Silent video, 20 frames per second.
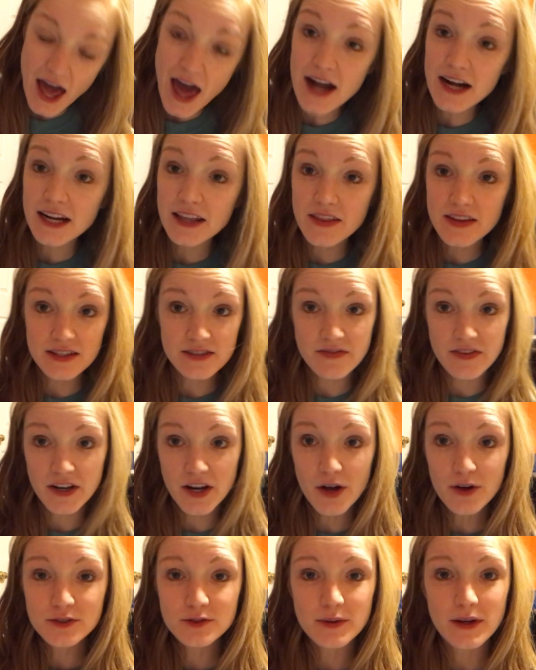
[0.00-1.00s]
editing this
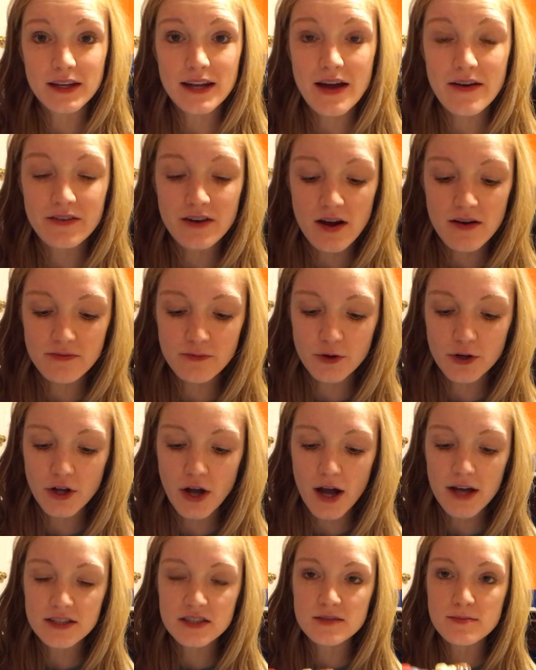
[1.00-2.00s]
video so I can have it up for you
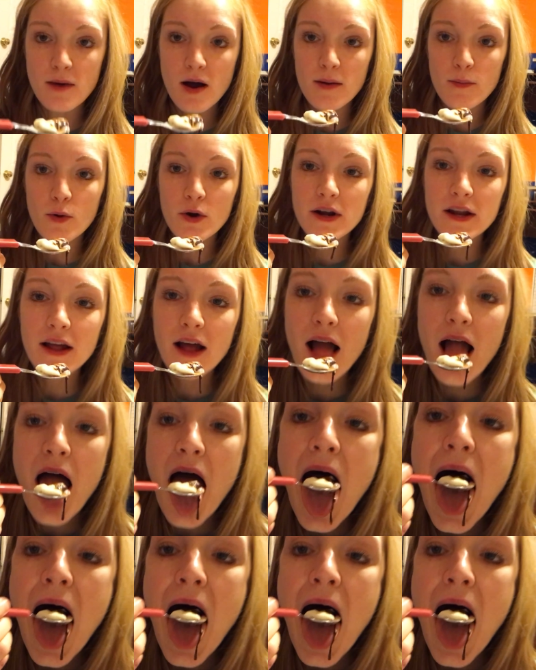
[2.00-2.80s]
guys tomorrow morning.